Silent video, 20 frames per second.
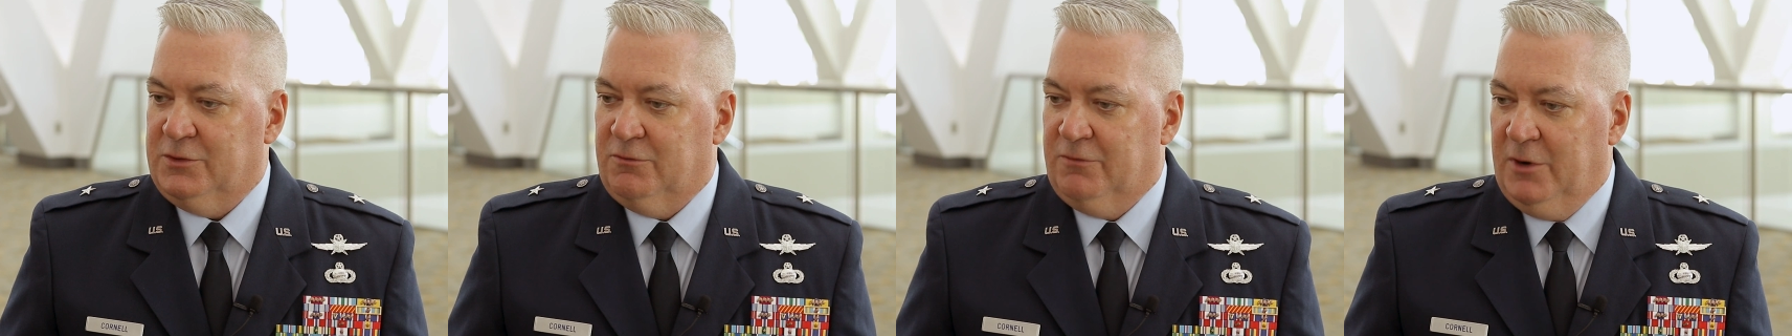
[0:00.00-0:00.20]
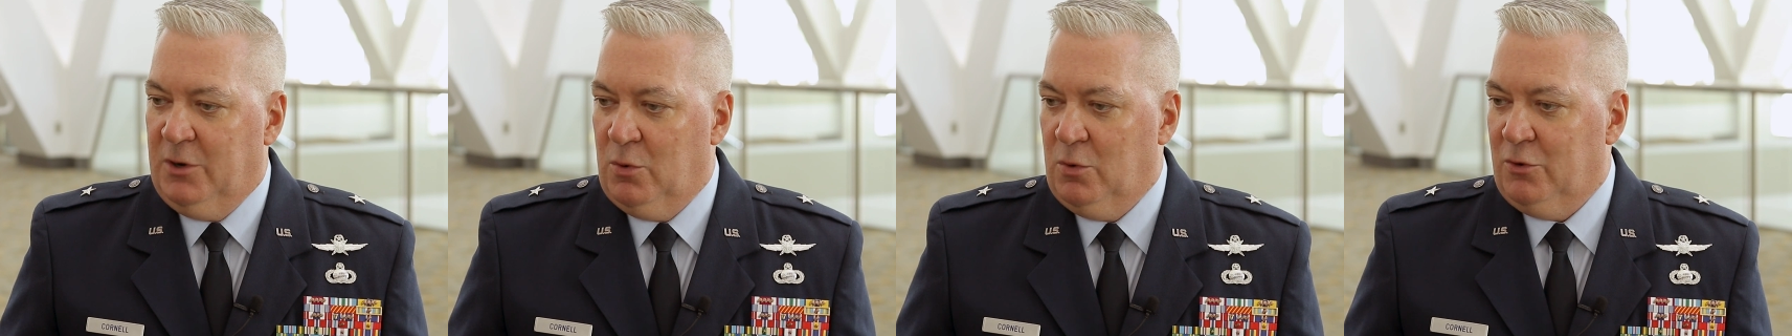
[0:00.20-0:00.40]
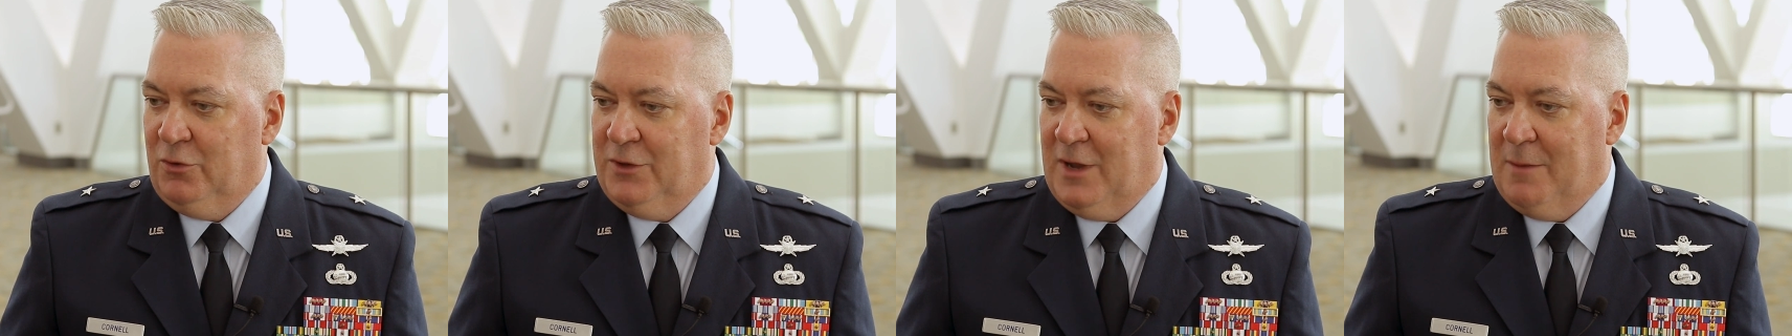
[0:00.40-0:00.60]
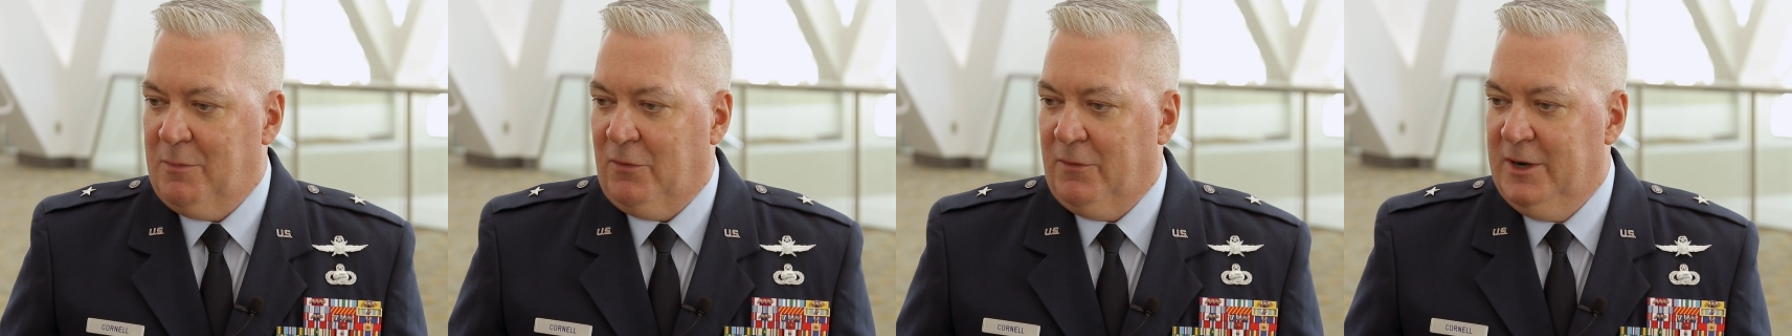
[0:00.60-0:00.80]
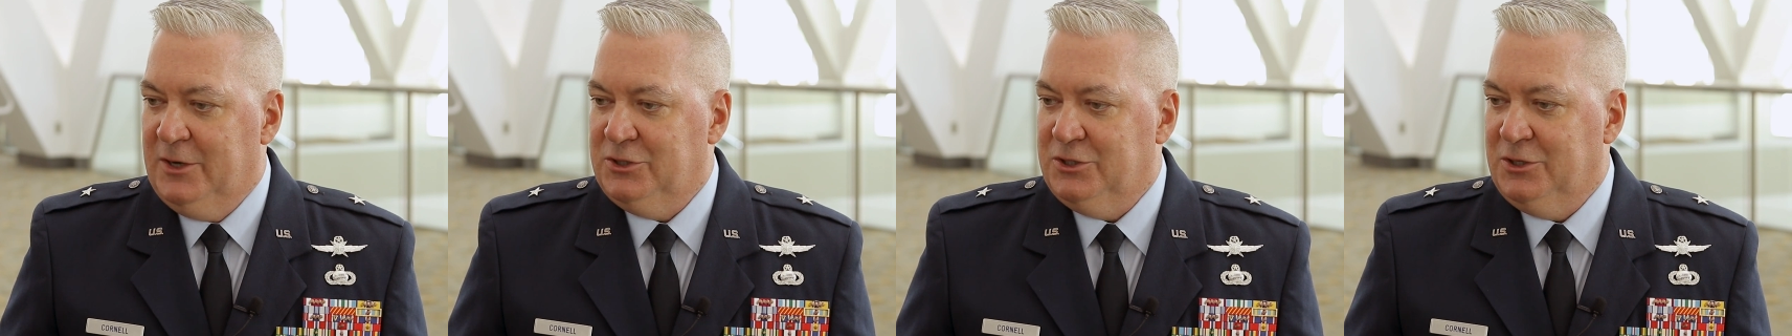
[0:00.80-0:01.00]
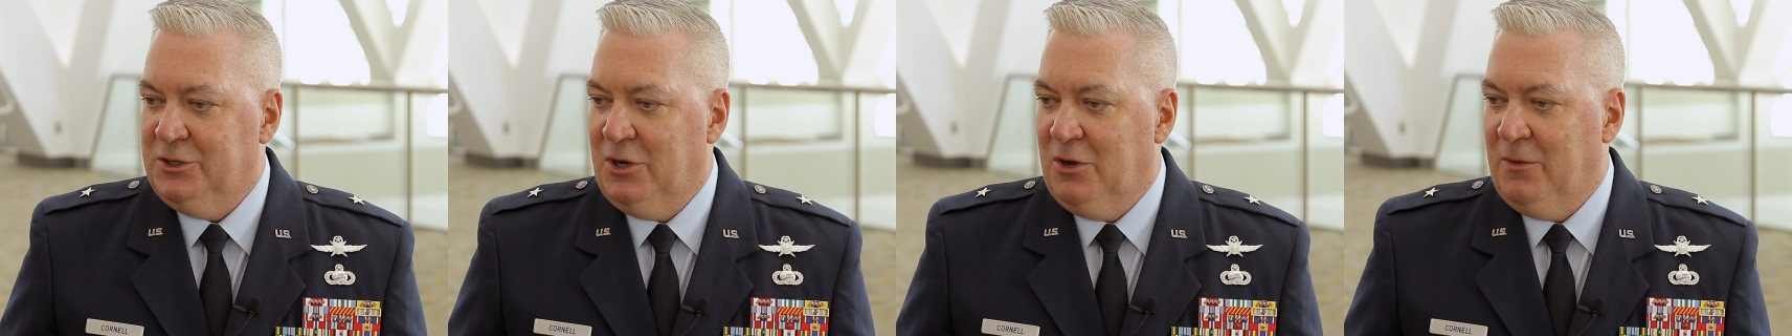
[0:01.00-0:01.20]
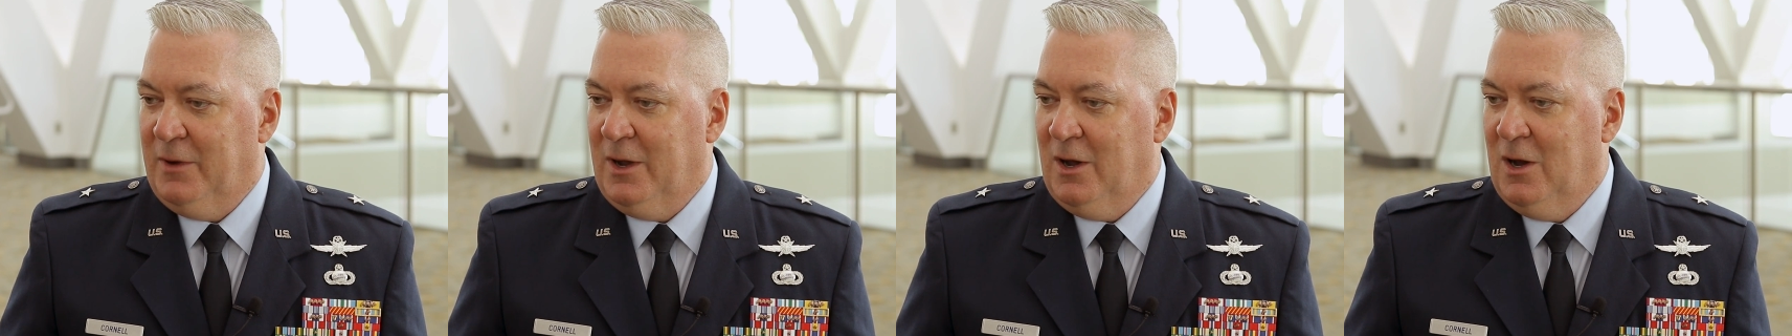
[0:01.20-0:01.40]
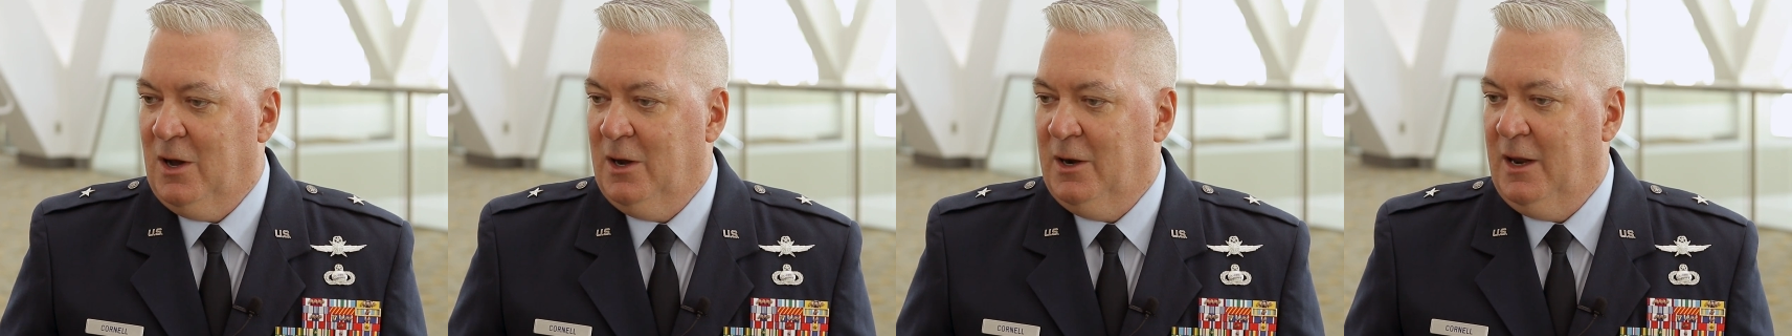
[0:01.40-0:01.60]
a real-world operation
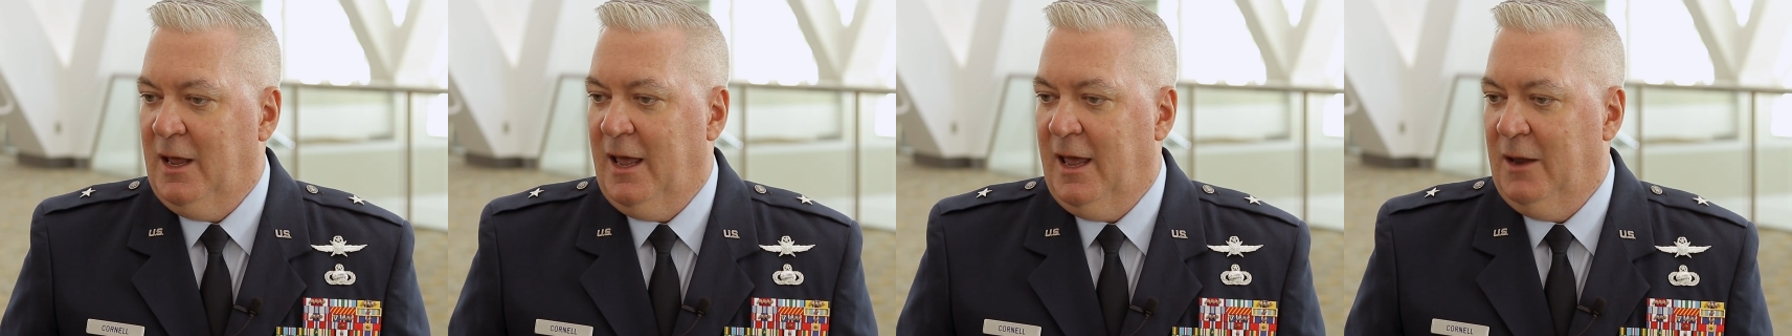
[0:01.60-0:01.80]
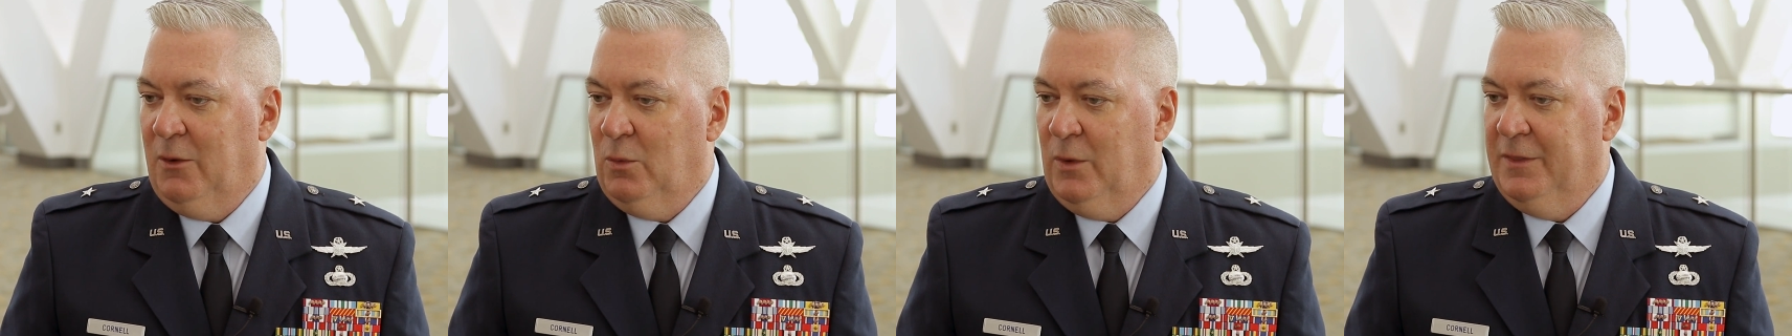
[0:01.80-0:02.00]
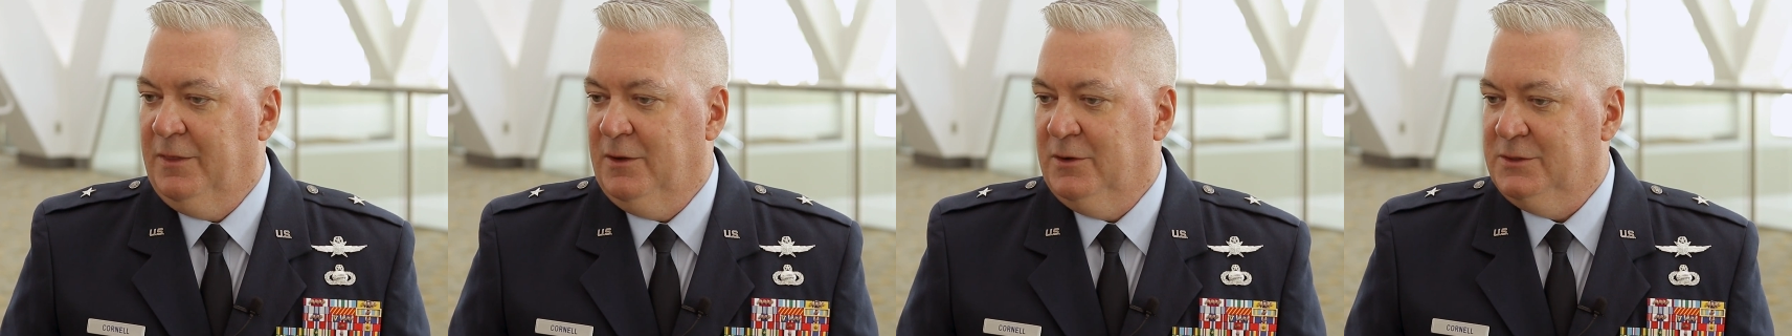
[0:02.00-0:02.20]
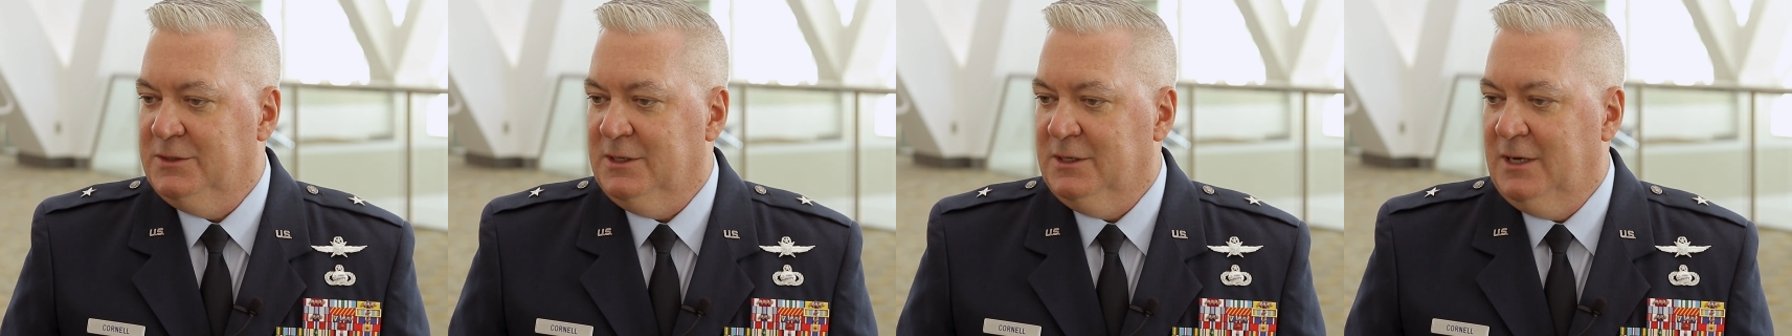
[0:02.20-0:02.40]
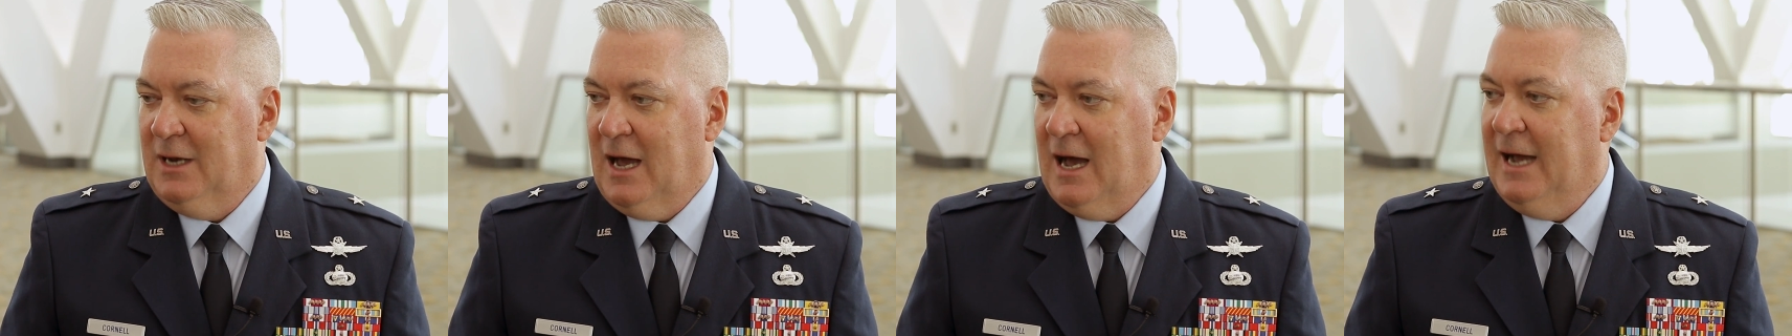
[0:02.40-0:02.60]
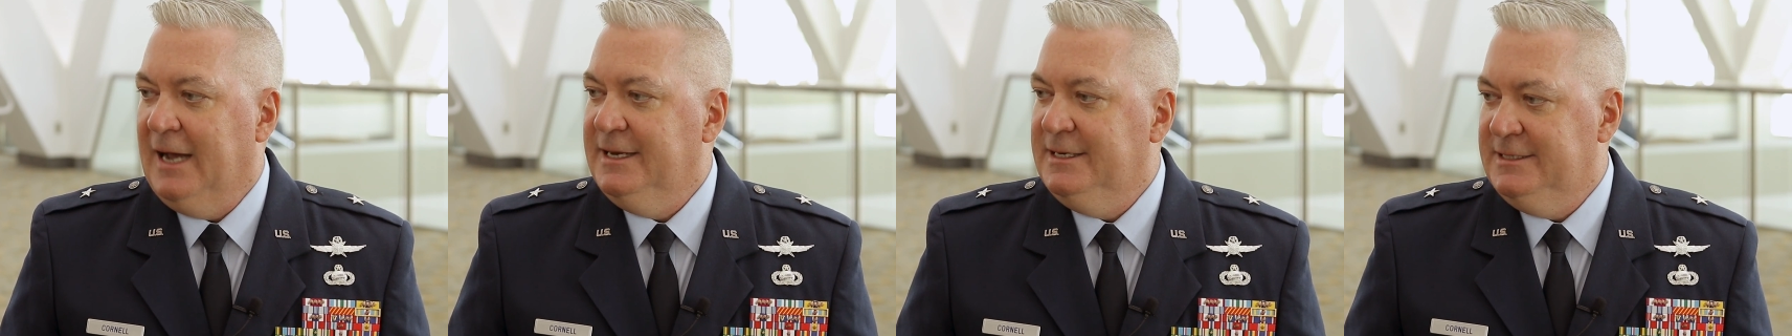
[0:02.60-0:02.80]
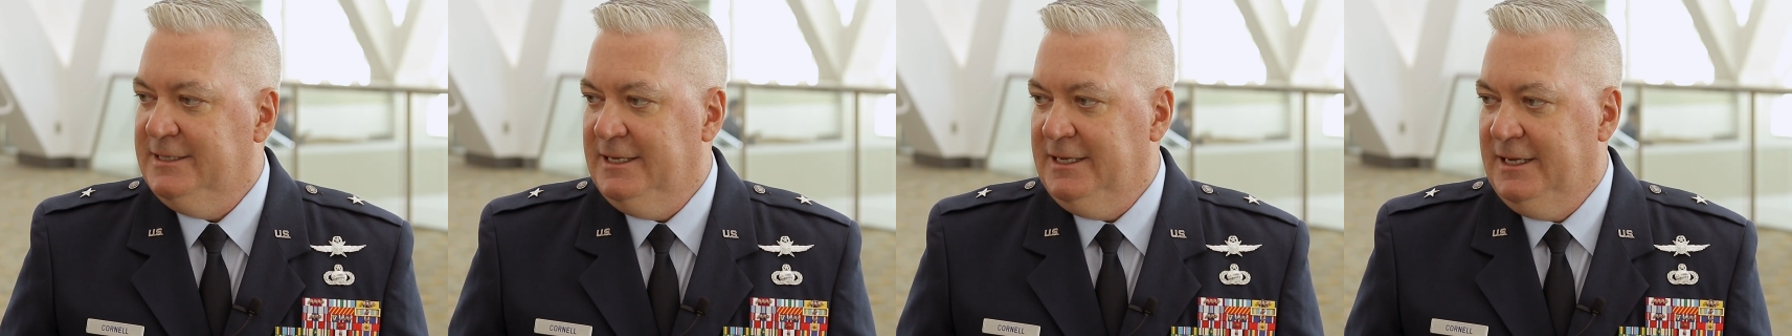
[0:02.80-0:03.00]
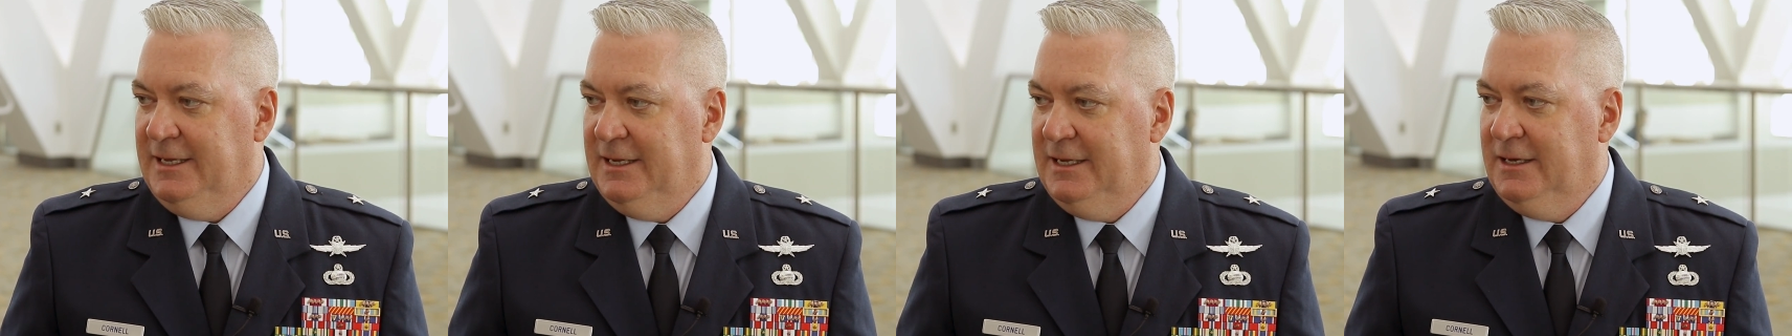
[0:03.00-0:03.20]
going on, and when there's an
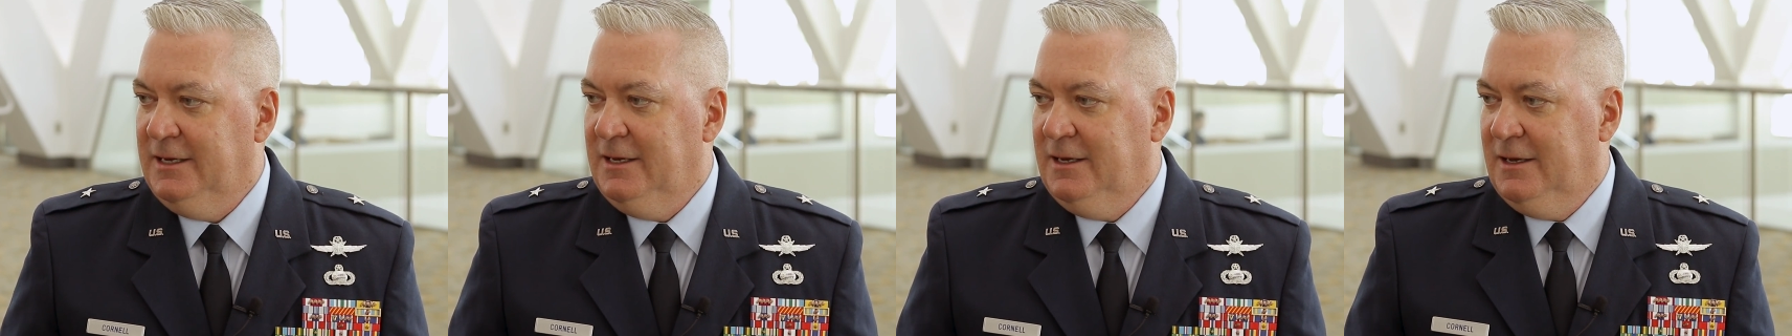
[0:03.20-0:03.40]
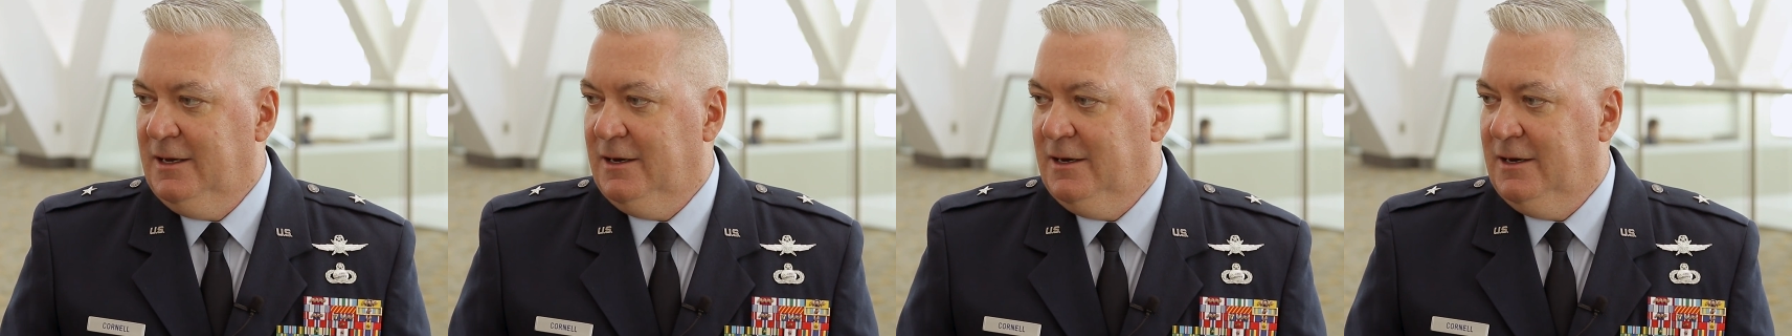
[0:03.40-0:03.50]
IT